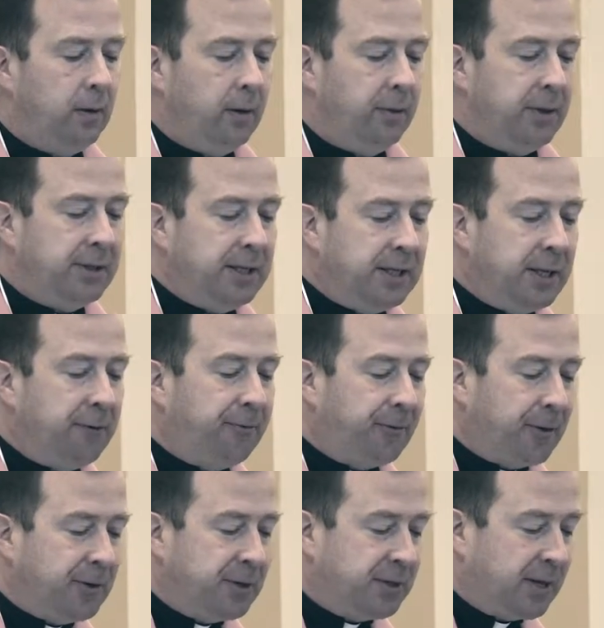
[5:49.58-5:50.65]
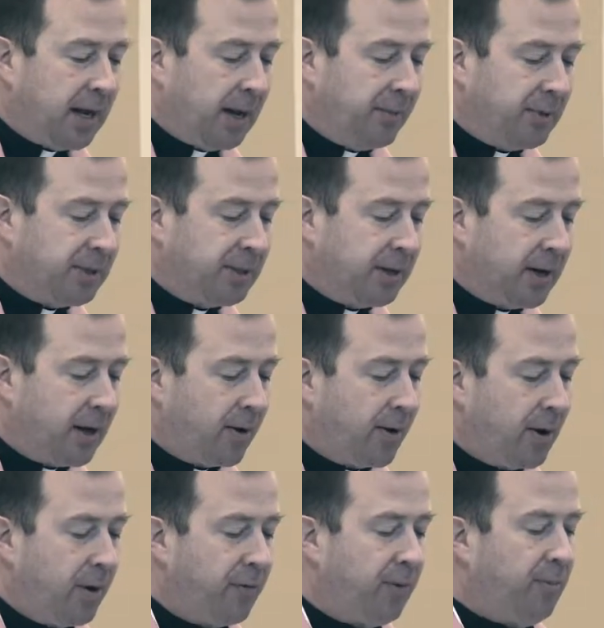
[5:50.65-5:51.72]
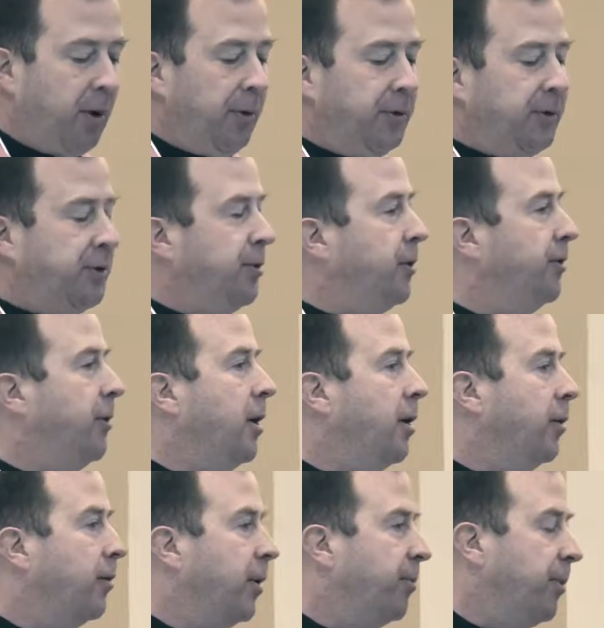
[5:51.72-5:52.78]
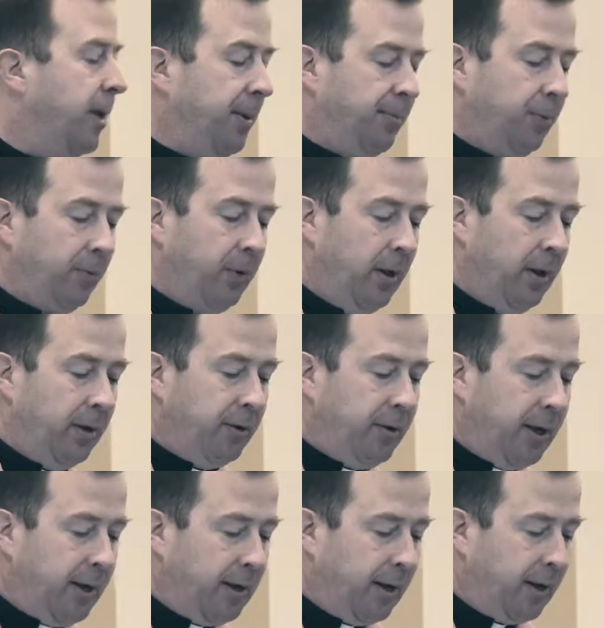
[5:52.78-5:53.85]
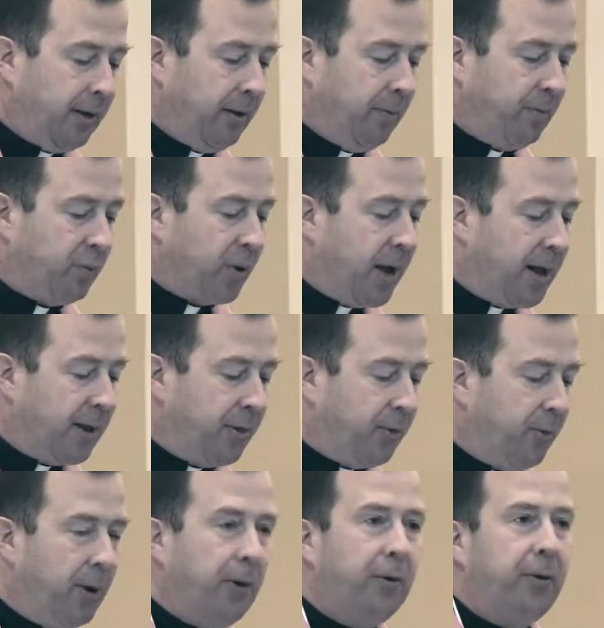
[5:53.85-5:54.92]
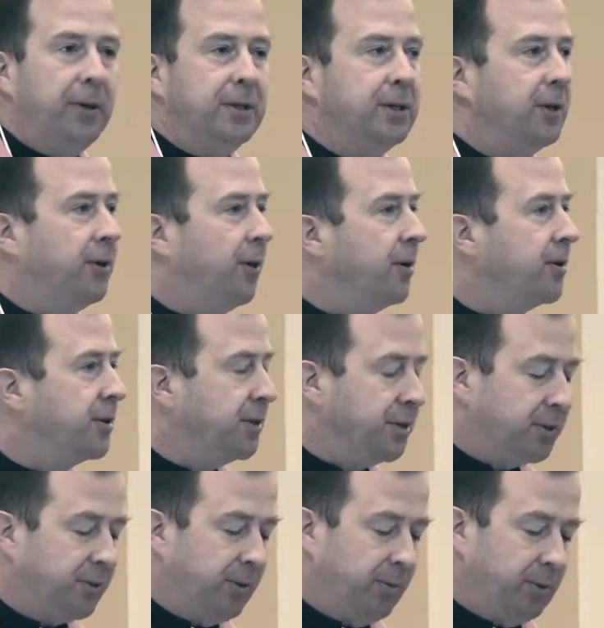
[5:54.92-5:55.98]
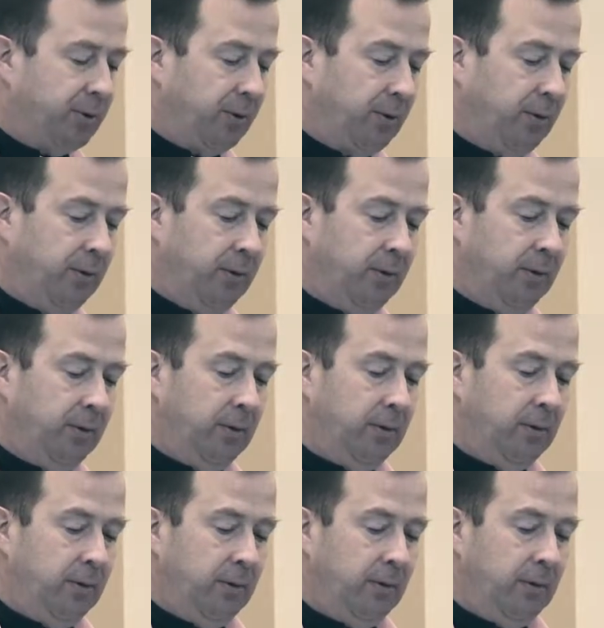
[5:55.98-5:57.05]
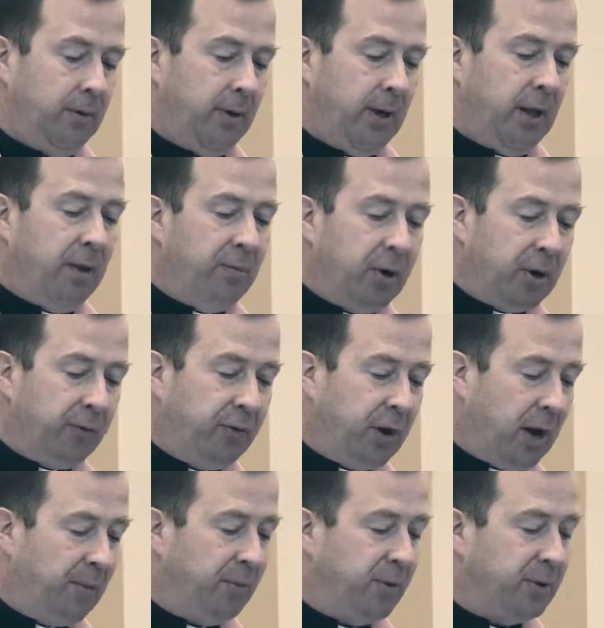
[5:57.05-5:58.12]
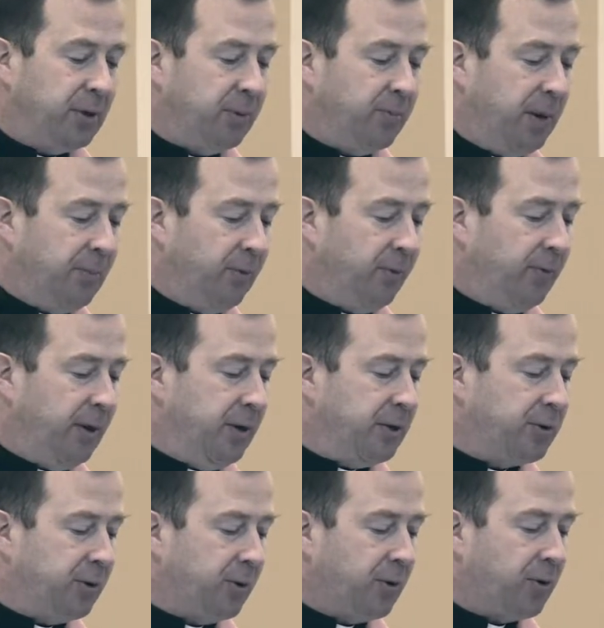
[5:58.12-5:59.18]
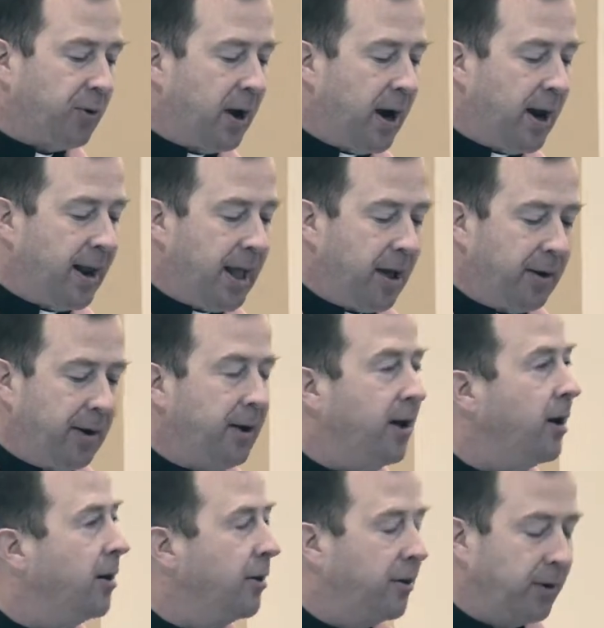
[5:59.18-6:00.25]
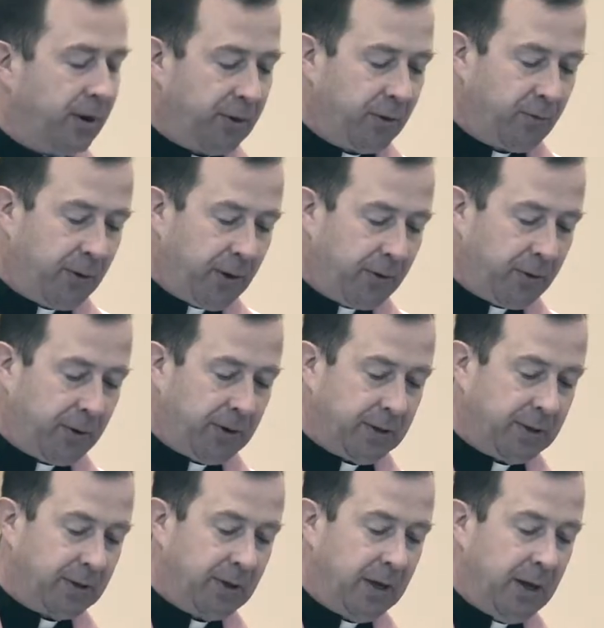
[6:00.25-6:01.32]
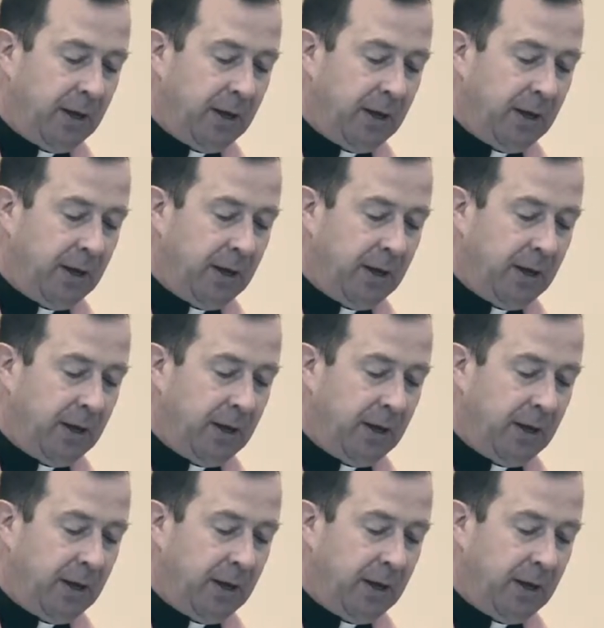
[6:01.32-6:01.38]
This isn't the first time the scenario of a multitude of hungry people needing bread in the wilderness occurs in Scripture. In the book of Numbers, the people of Israel cried out in hunger in the wilderness.